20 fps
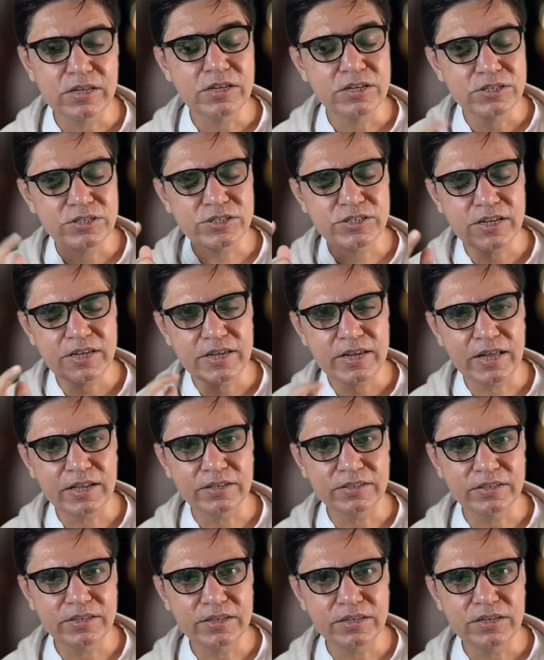Stay
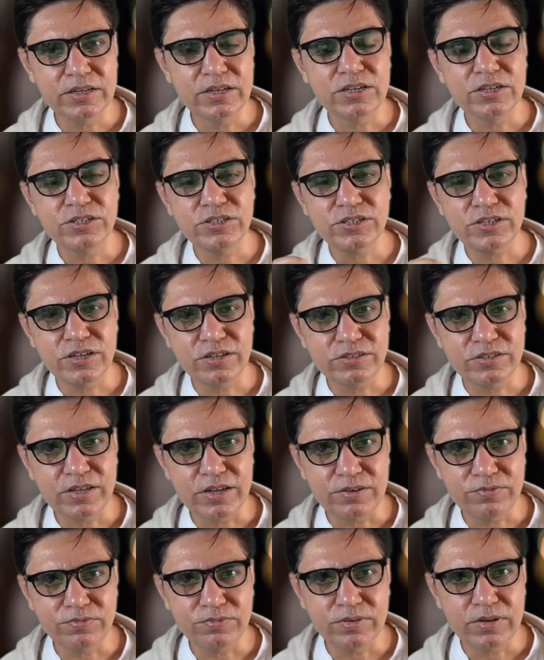healthy, stay
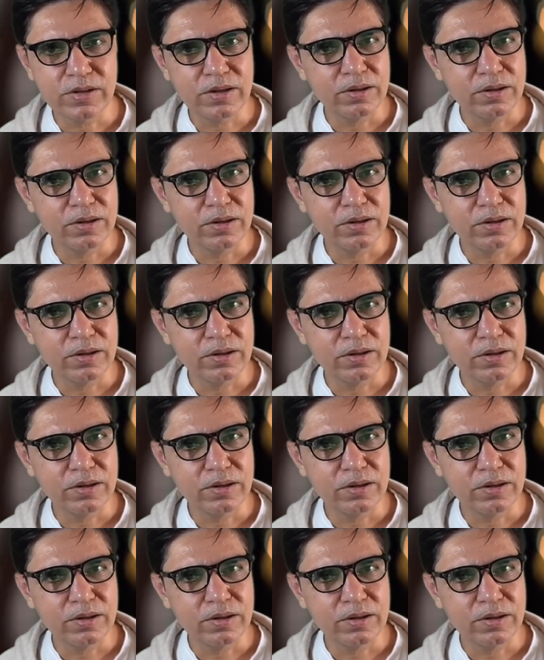safe.